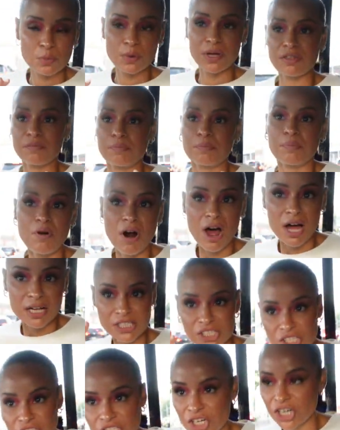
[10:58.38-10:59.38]
with
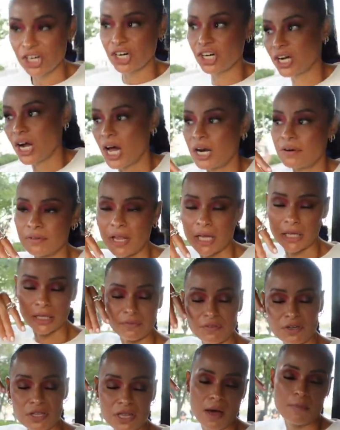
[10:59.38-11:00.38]
bronzer, kind of like
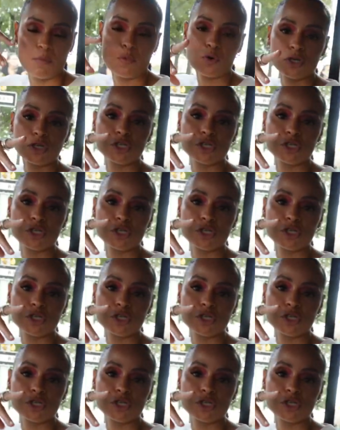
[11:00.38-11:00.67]
giving that more